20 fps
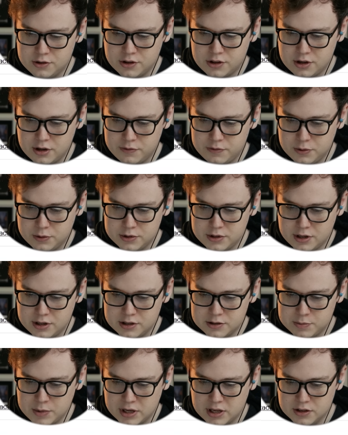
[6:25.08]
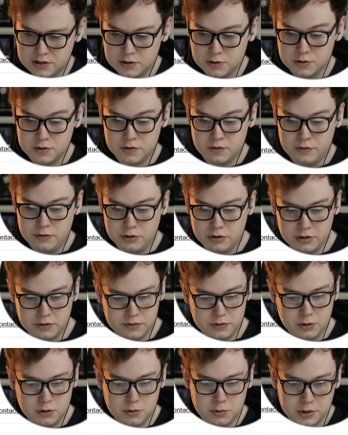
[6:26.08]
hundred thirty-four dollars, make it two hundred
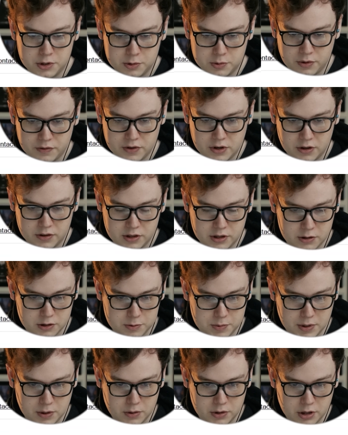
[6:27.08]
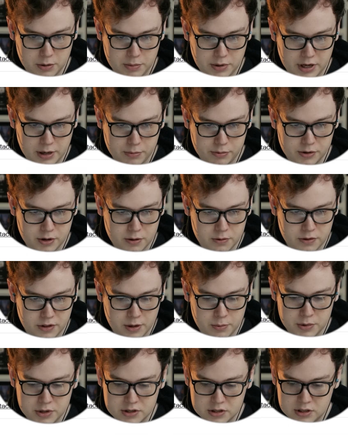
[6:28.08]
forty-four dollars once we've got the U S B Audio Player Pro.
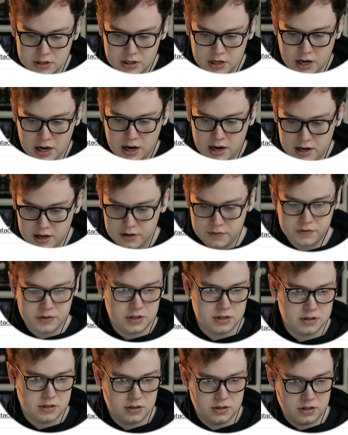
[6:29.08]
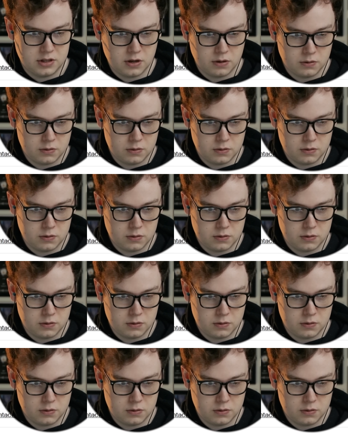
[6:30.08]
Then we just need a half decent